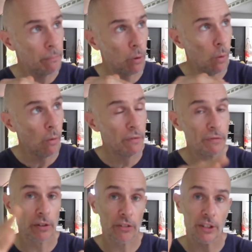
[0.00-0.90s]
But what we've
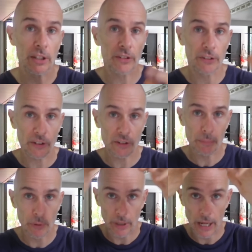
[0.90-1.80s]
done since is actually
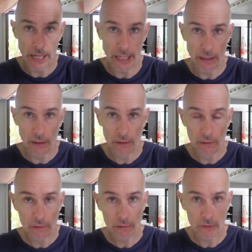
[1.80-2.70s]
put a
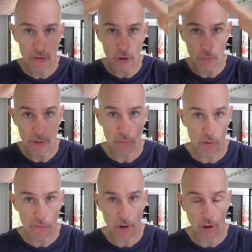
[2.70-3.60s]
sloping
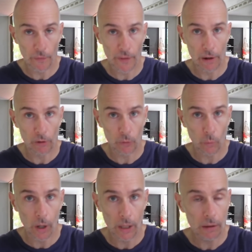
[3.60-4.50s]
roof on there as
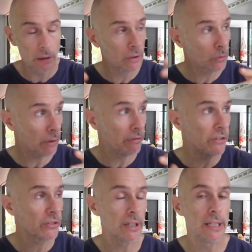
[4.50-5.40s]
well, quite
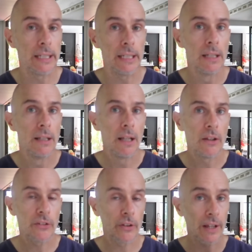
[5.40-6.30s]
recently.
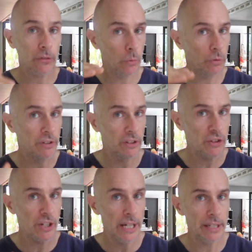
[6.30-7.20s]
So that's always in the
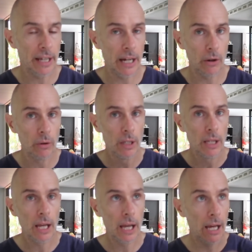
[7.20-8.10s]
shade now.
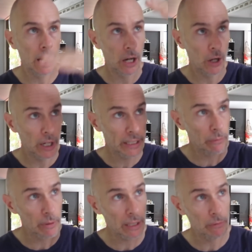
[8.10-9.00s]

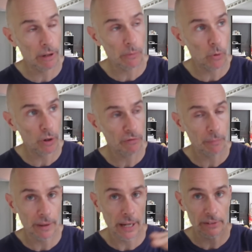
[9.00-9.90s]
Again, we collect rainwater
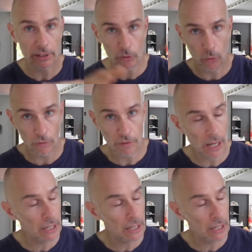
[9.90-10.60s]
from that, takes it all off the